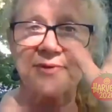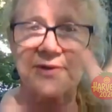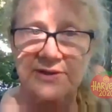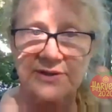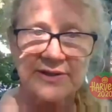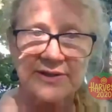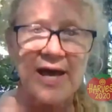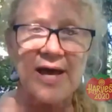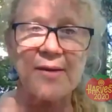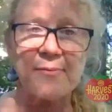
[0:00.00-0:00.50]

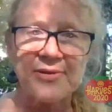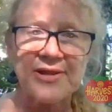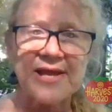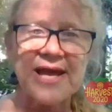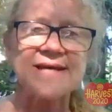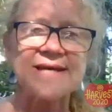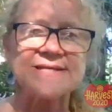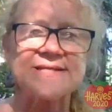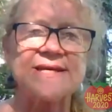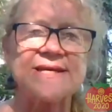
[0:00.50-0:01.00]
not a
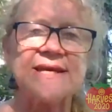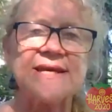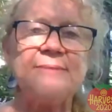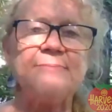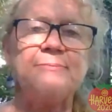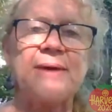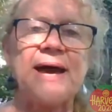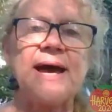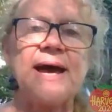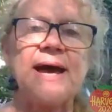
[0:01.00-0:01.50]
plasticky
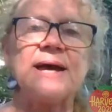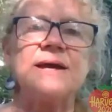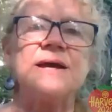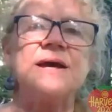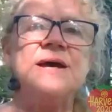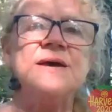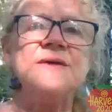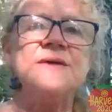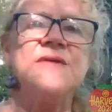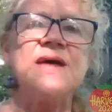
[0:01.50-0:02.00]
bag
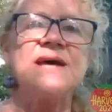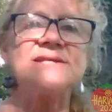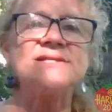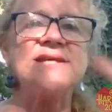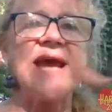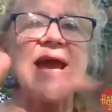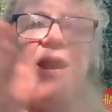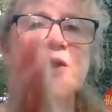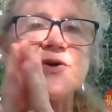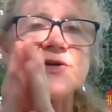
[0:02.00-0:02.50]
that's
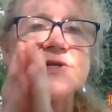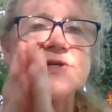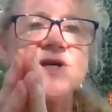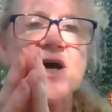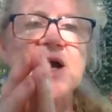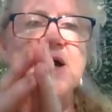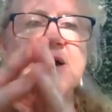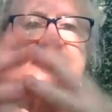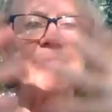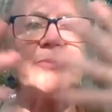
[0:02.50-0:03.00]

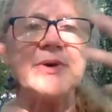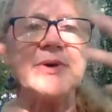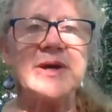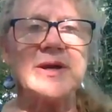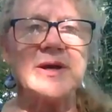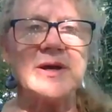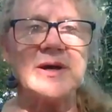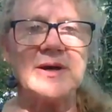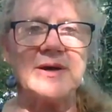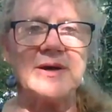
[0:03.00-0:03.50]
airtight, but
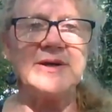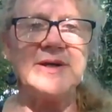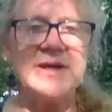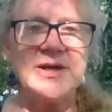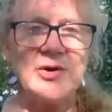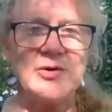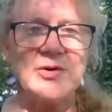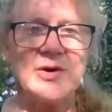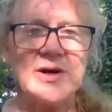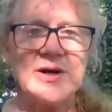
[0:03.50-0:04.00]
uh, you
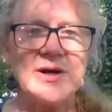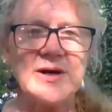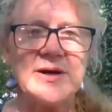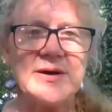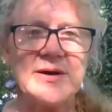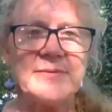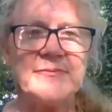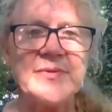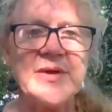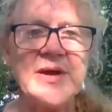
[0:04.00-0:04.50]
know, uh,
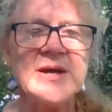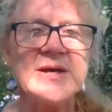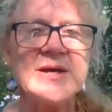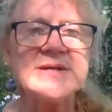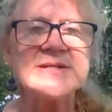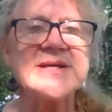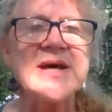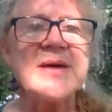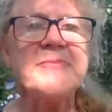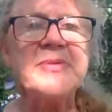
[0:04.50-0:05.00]
um,
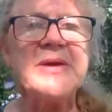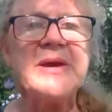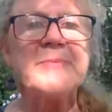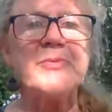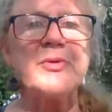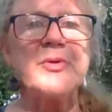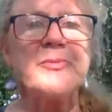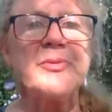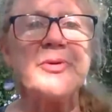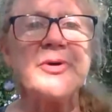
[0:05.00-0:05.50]
some
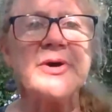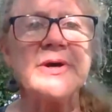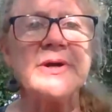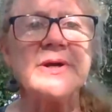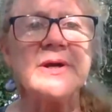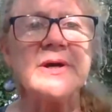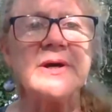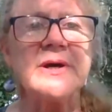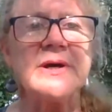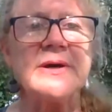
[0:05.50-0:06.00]
people put
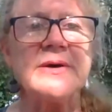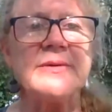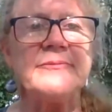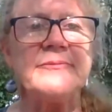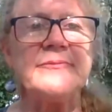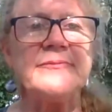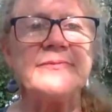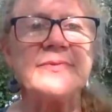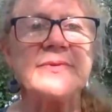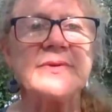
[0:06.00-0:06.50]
um,